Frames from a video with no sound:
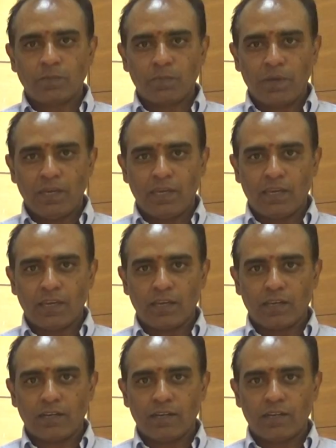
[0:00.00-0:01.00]
speaking
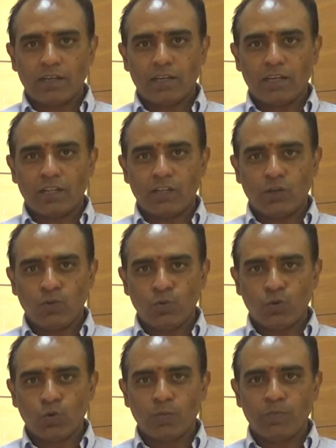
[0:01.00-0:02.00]
in
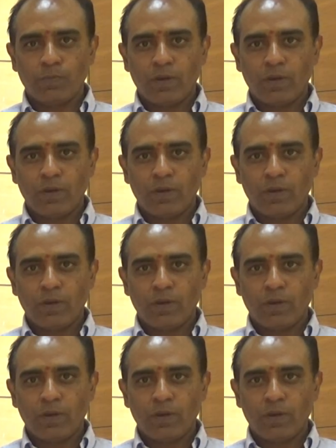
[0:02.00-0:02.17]
YouTube.